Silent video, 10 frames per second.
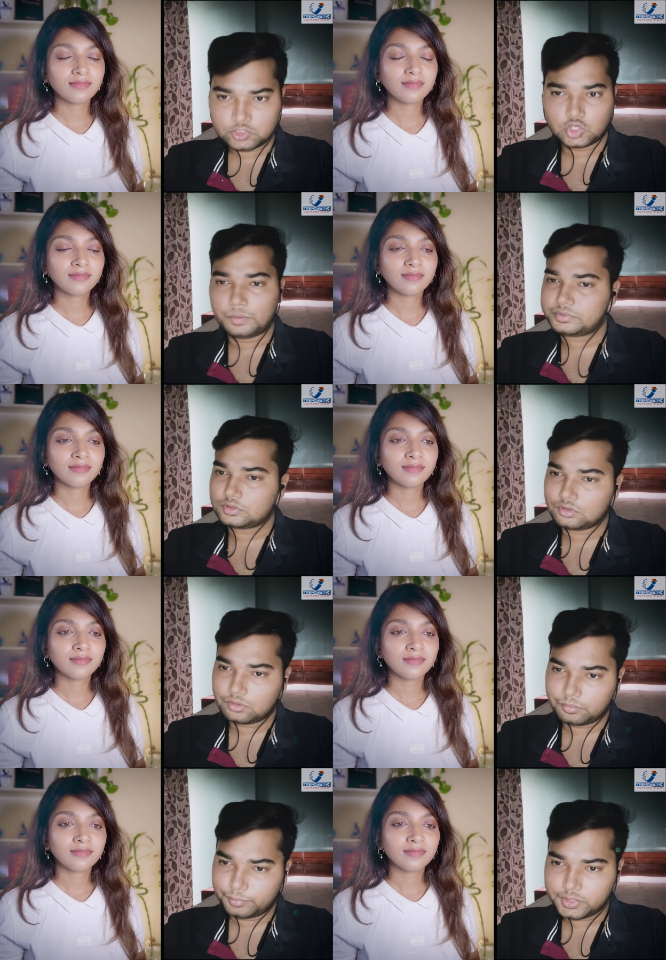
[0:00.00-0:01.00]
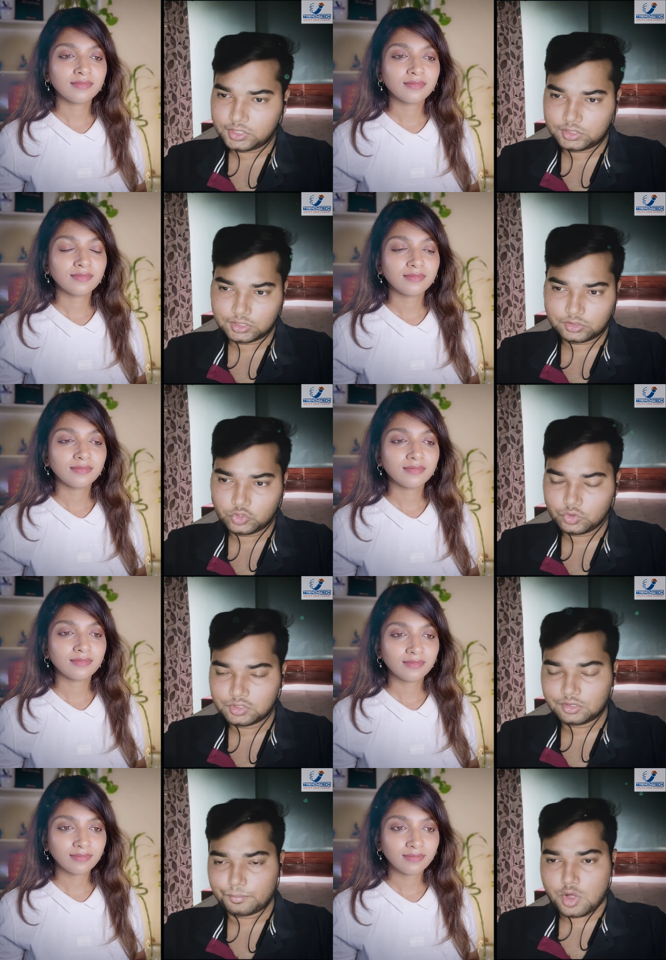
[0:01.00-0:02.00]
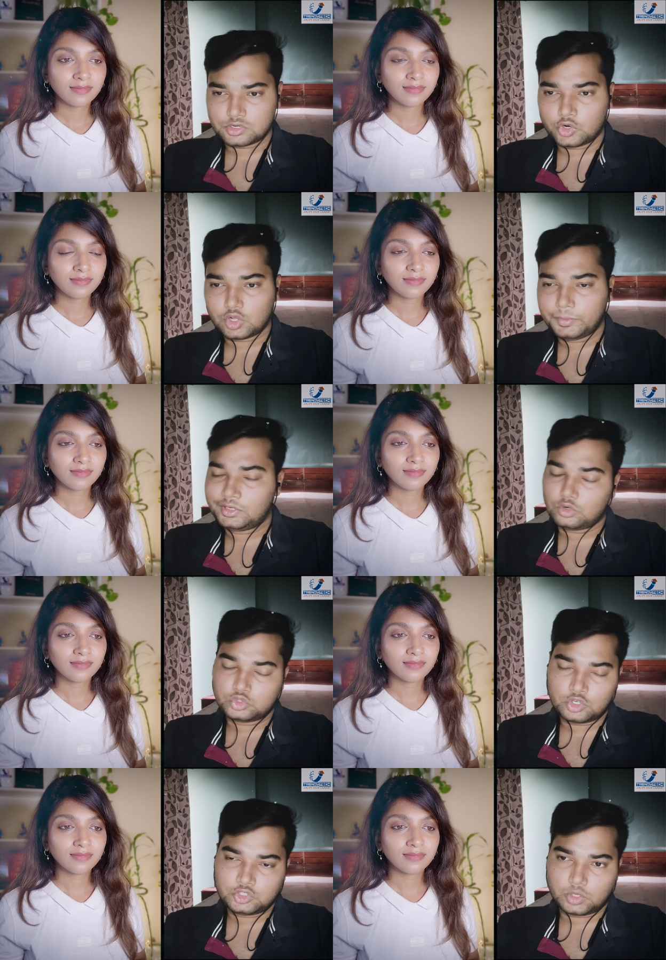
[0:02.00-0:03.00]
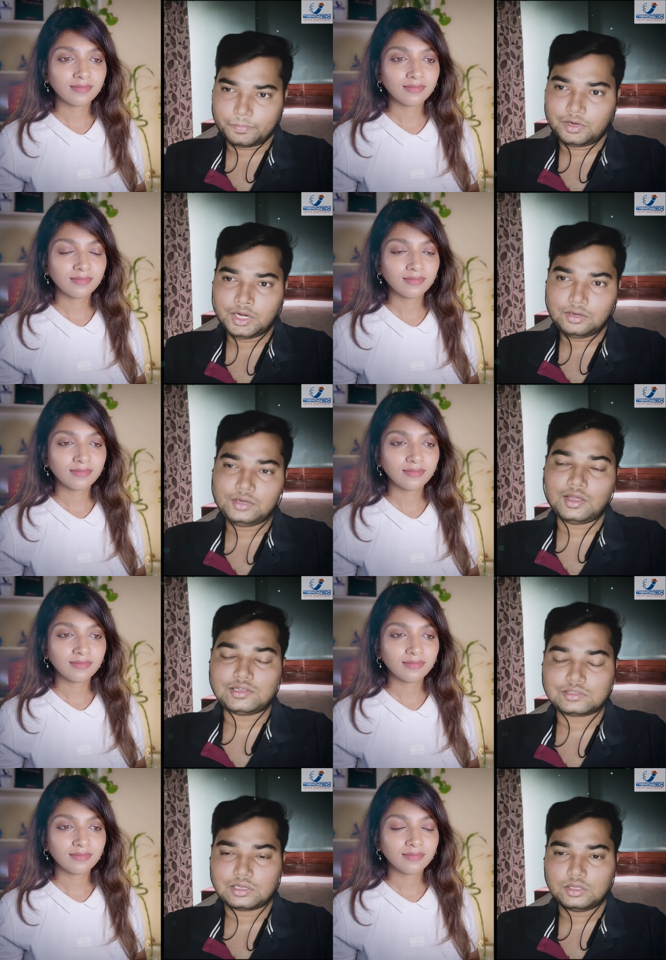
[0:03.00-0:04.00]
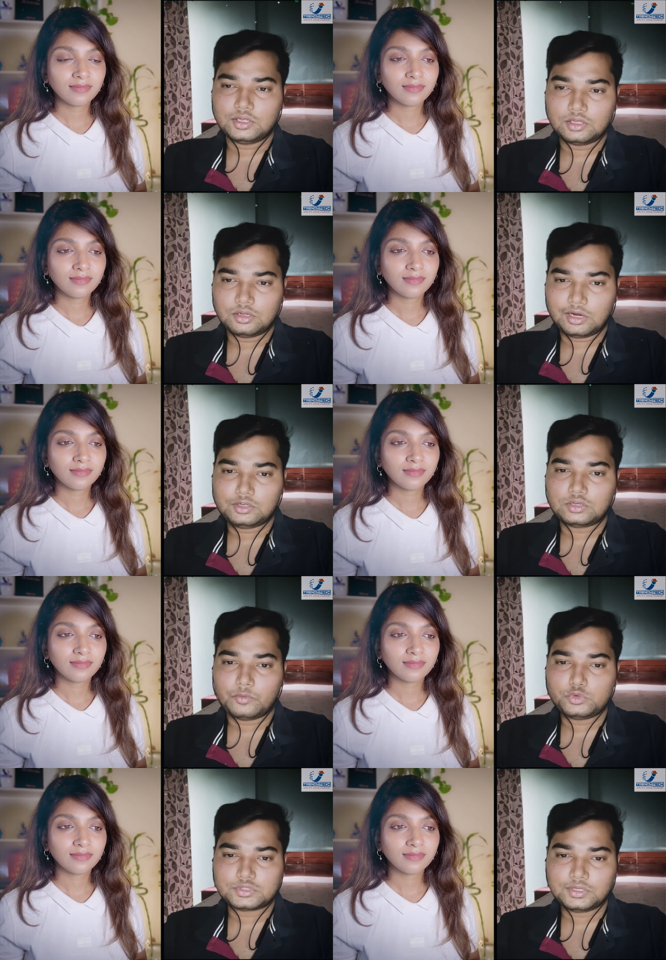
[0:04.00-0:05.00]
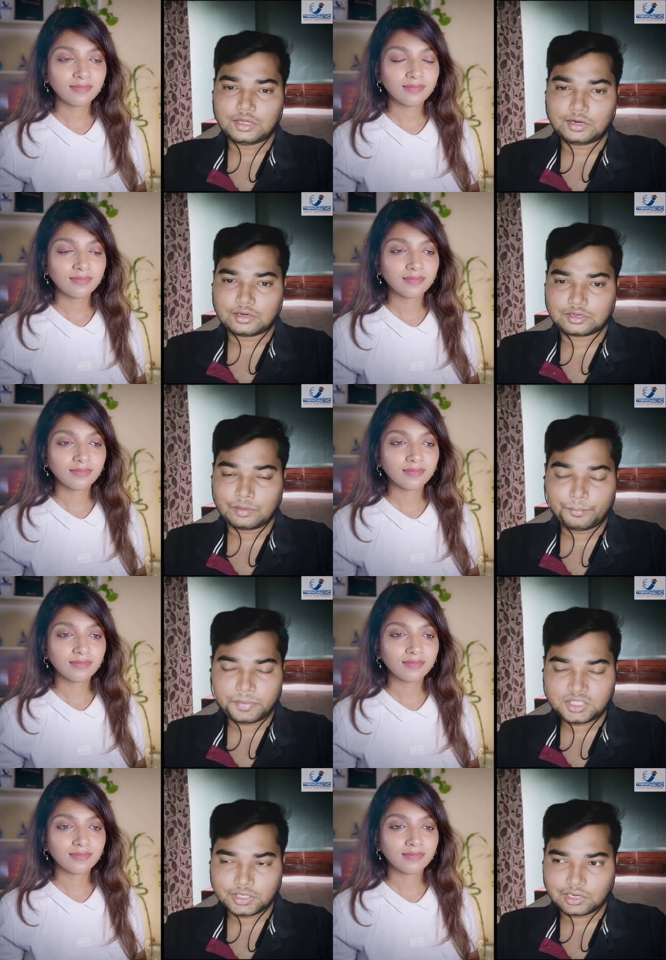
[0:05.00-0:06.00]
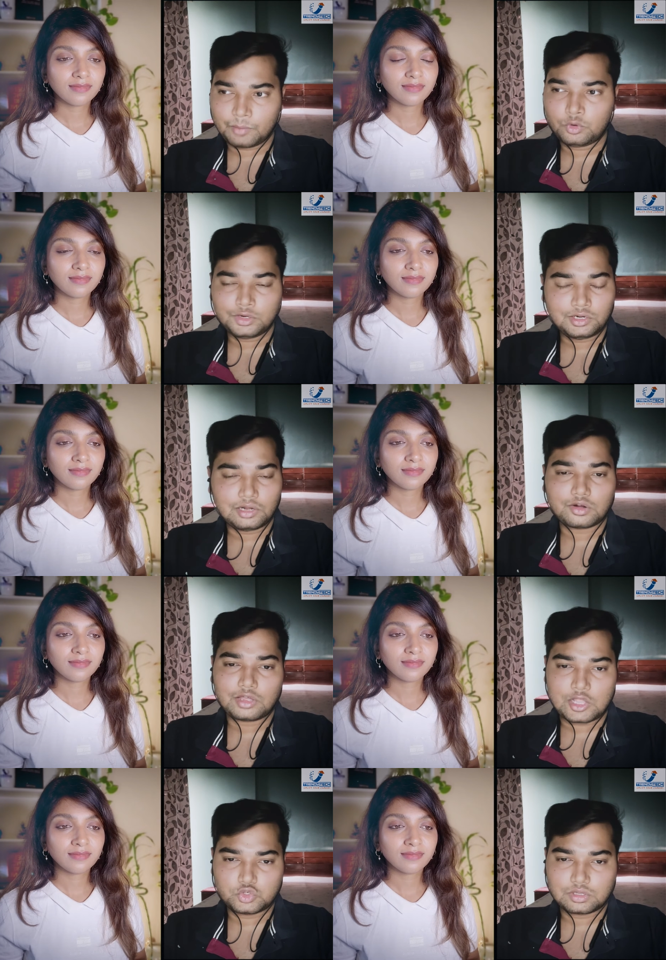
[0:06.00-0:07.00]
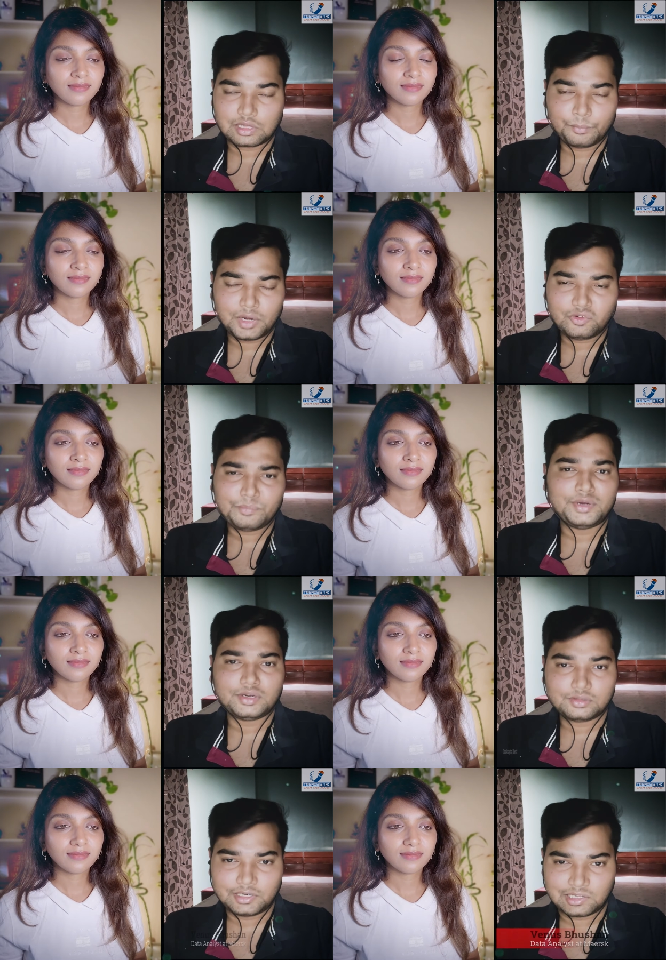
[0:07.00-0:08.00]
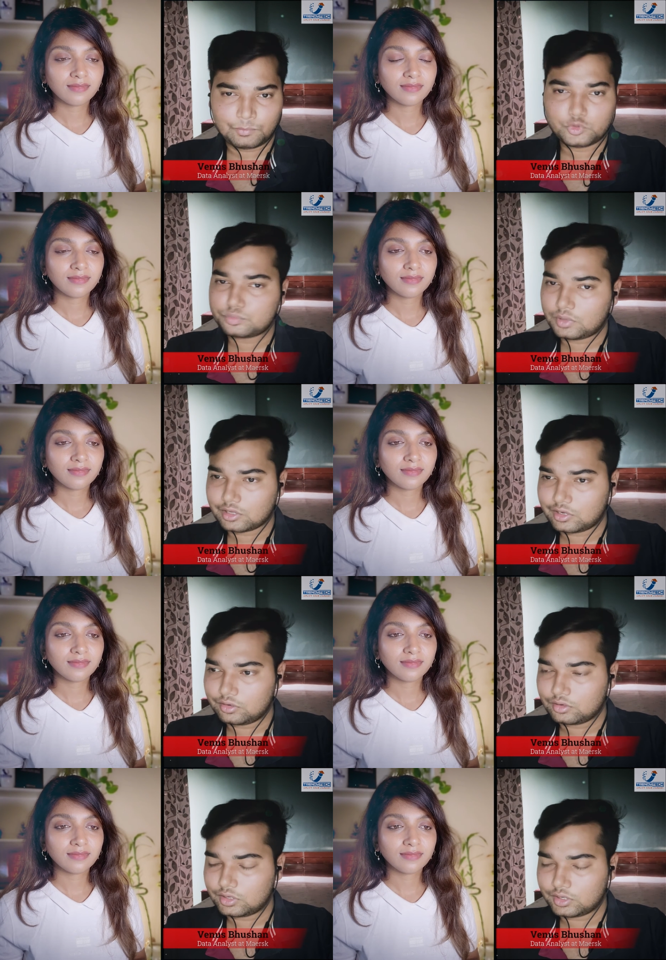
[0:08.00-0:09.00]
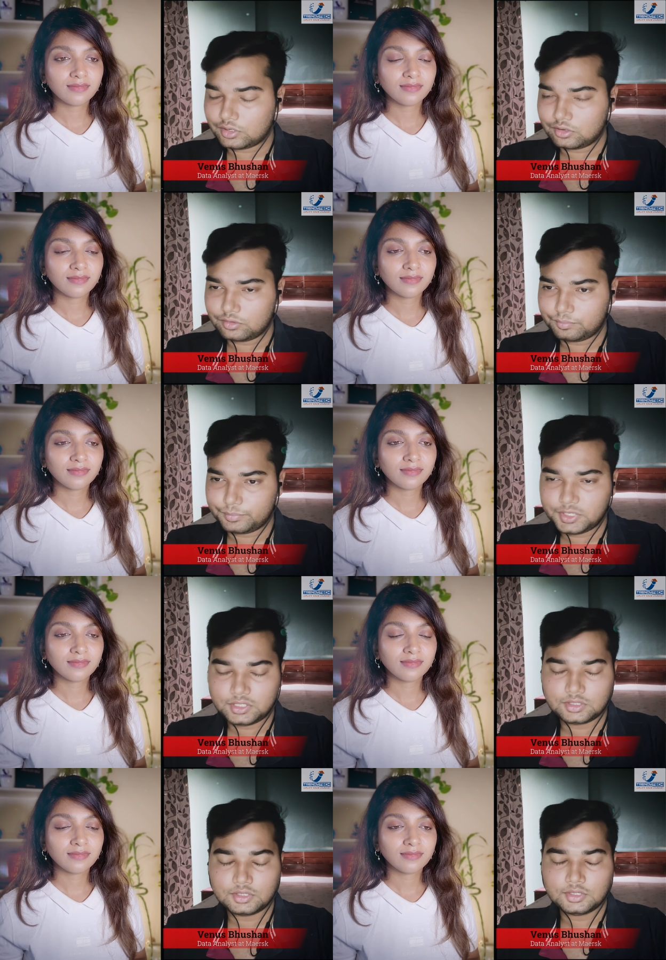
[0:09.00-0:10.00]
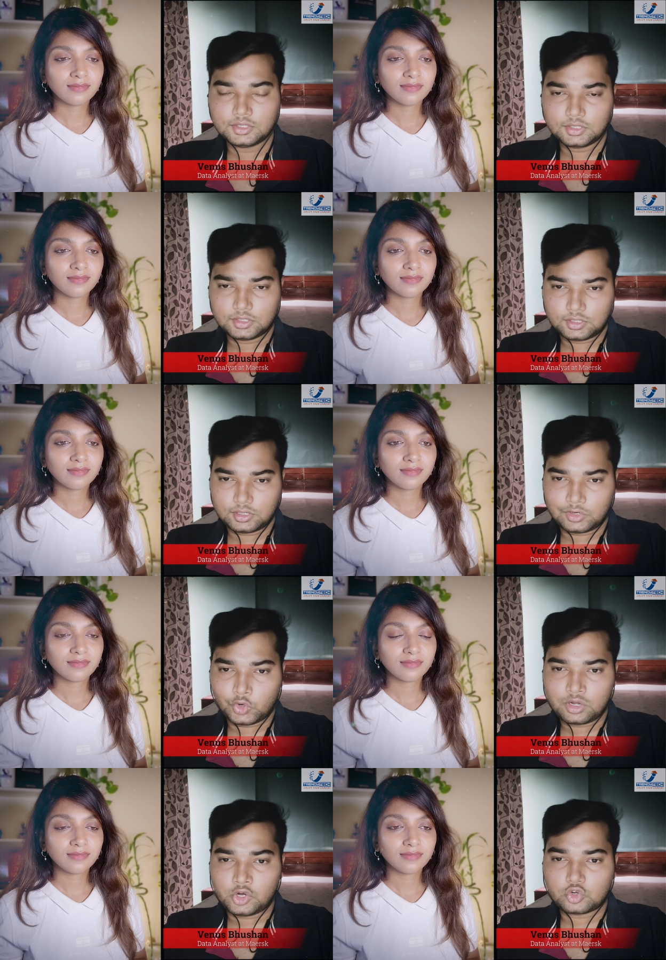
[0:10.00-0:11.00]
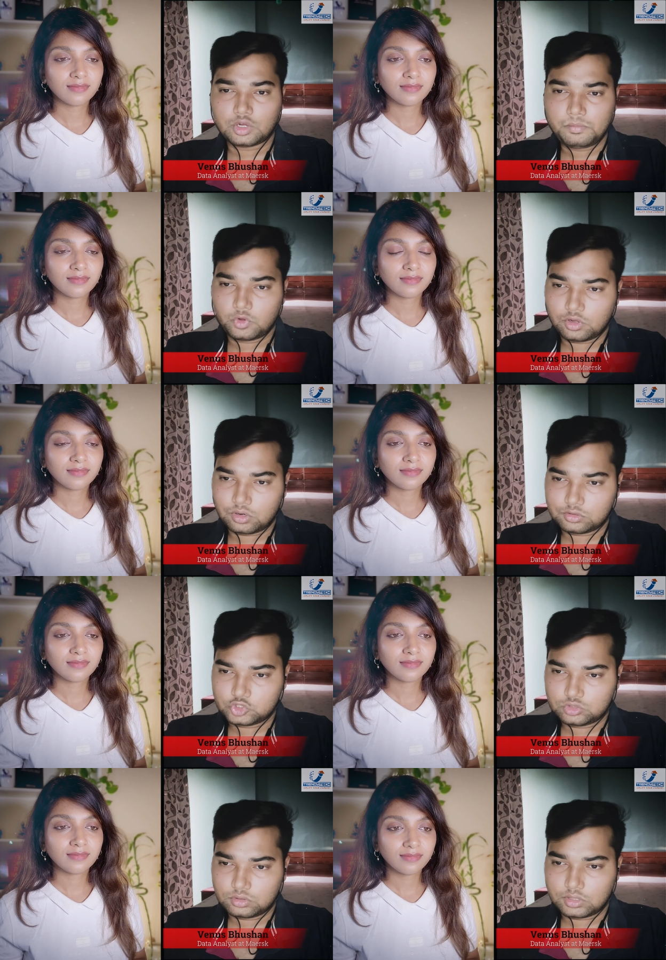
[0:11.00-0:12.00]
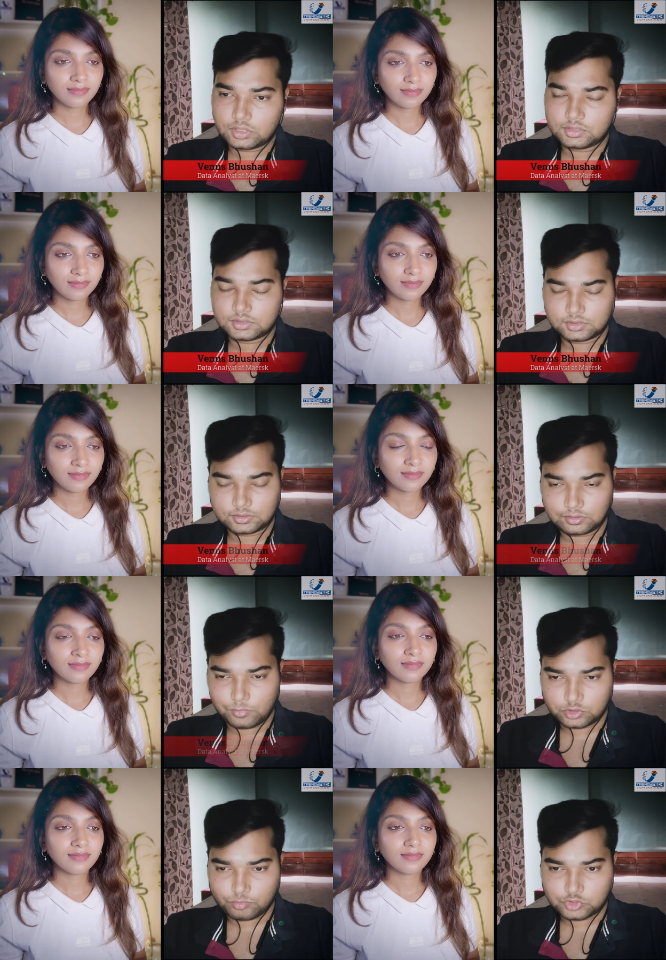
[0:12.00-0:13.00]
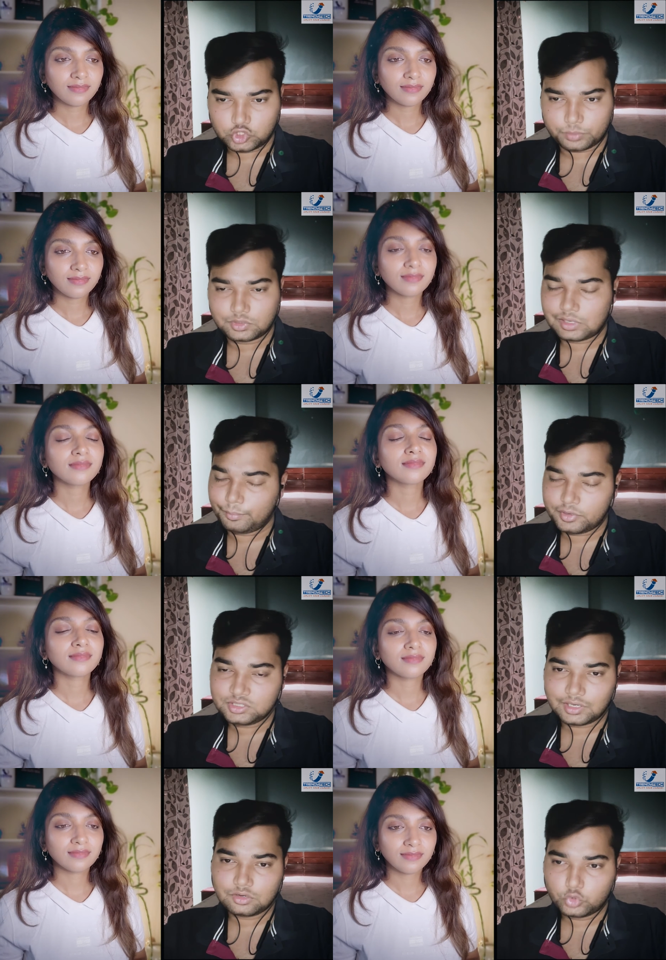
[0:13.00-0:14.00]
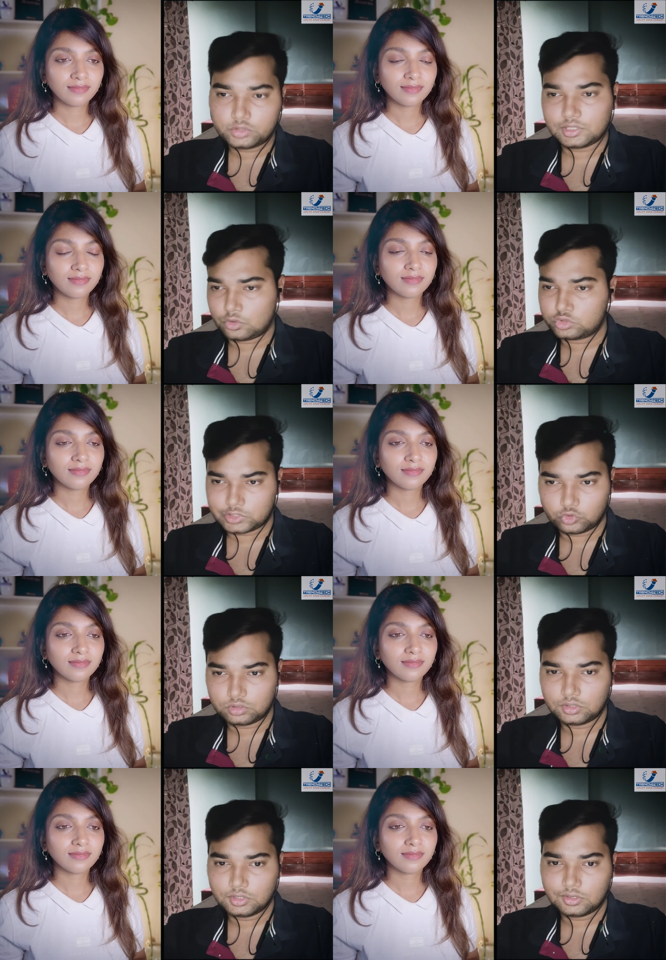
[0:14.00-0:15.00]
Speaker 1: jobs, be it, uh, you know, Monster dot com, it also has a job. But LinkedIn has, at, I would say, uh, companies that come on LinkedIn are comparatively better that can, again, uh, be it uh, Naukri dot com or uh, this Monster jobs. Companies are good there, no doubt.